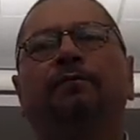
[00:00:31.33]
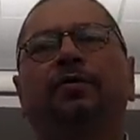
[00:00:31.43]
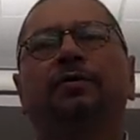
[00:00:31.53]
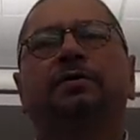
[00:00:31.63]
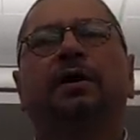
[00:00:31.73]

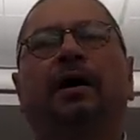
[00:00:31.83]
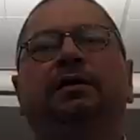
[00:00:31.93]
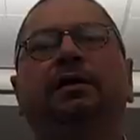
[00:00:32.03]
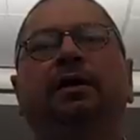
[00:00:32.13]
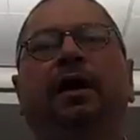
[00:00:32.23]
Since
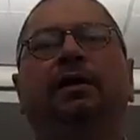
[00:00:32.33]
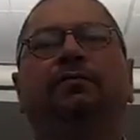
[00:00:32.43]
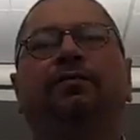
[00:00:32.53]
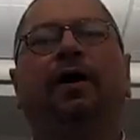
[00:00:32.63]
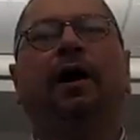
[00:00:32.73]

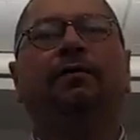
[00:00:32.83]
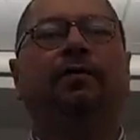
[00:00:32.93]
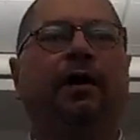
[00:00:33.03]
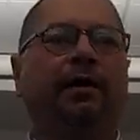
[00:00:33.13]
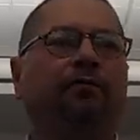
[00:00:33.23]

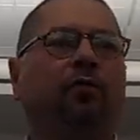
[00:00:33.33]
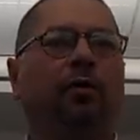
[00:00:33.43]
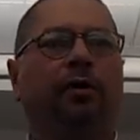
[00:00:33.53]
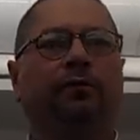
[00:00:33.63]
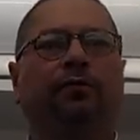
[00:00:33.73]
1985, I have
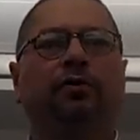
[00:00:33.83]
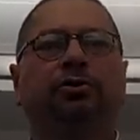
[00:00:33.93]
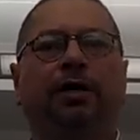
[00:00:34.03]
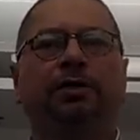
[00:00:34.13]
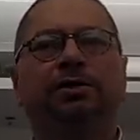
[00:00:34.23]
worked for
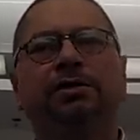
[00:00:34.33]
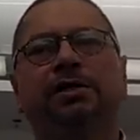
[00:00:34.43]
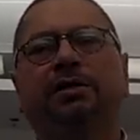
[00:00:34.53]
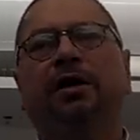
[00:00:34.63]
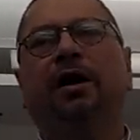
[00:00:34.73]

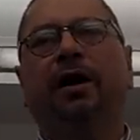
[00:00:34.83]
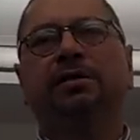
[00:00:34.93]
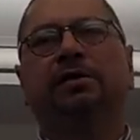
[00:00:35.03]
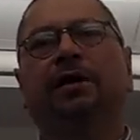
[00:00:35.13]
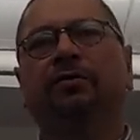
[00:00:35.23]
judges at the
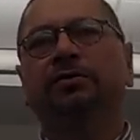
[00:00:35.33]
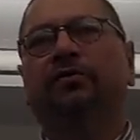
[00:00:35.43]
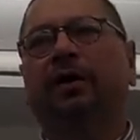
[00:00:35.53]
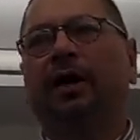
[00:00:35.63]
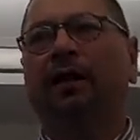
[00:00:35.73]
highest levels
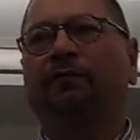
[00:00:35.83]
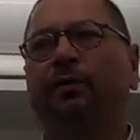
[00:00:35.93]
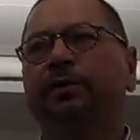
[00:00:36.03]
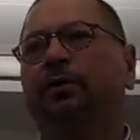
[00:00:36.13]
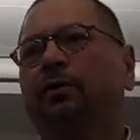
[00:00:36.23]
of the
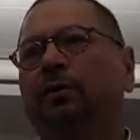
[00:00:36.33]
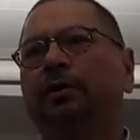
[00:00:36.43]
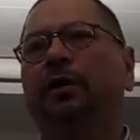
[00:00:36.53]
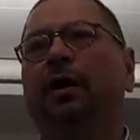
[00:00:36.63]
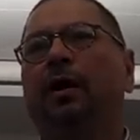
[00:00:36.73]
California
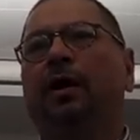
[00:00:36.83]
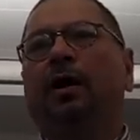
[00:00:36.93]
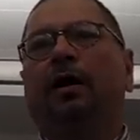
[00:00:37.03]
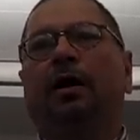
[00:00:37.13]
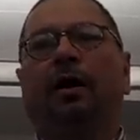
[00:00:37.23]
court.
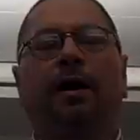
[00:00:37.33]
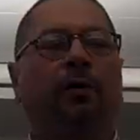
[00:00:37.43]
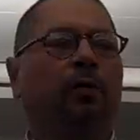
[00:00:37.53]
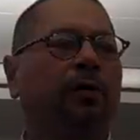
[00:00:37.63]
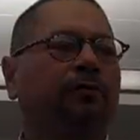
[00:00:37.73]

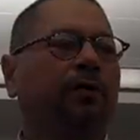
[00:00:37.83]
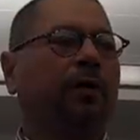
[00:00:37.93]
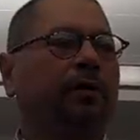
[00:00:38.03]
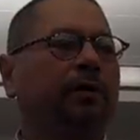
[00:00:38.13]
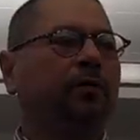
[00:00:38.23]
I worked for
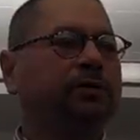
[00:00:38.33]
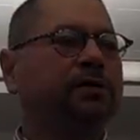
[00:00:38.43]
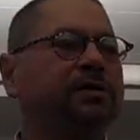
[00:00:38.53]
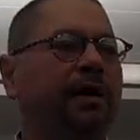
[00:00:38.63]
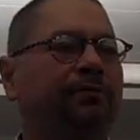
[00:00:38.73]
Arlie Woods
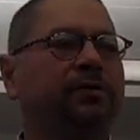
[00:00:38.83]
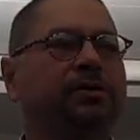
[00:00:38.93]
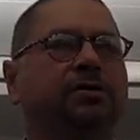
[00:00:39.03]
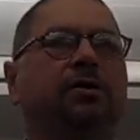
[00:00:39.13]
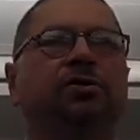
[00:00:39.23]
in San
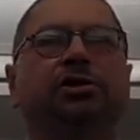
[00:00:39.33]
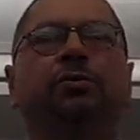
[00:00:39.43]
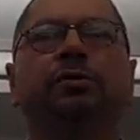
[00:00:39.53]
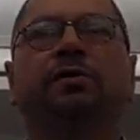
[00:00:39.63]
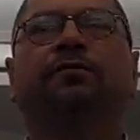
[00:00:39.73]
Francisco.
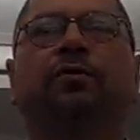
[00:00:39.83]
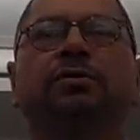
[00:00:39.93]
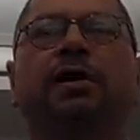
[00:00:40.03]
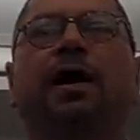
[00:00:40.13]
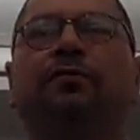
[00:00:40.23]
She was the
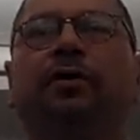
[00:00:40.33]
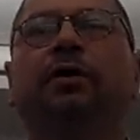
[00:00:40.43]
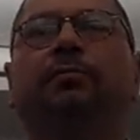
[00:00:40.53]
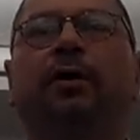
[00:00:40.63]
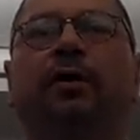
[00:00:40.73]
first
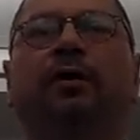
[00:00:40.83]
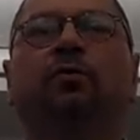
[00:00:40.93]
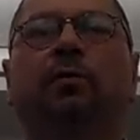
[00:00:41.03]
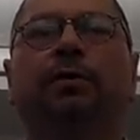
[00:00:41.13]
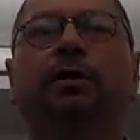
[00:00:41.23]

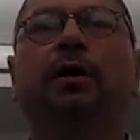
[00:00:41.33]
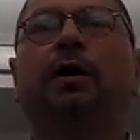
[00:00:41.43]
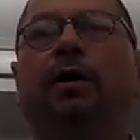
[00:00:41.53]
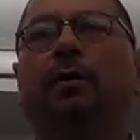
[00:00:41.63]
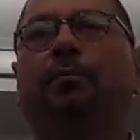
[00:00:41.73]
African-American woman
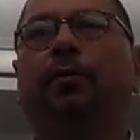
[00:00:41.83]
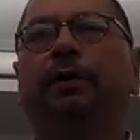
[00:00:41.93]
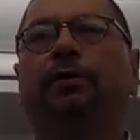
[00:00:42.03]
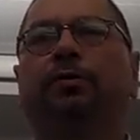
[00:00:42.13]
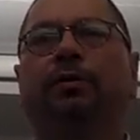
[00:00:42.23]

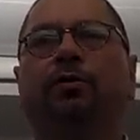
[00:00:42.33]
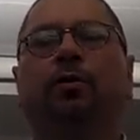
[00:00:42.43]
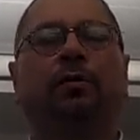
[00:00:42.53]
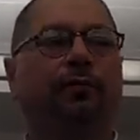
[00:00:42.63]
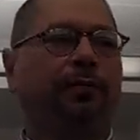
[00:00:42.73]
appointed to the
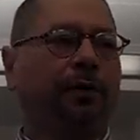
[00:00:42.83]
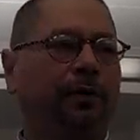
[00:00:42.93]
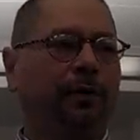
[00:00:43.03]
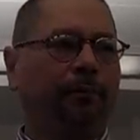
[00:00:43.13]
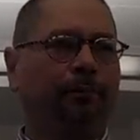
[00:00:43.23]
Court of
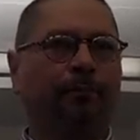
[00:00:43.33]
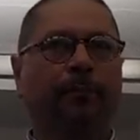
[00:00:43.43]
Appeal.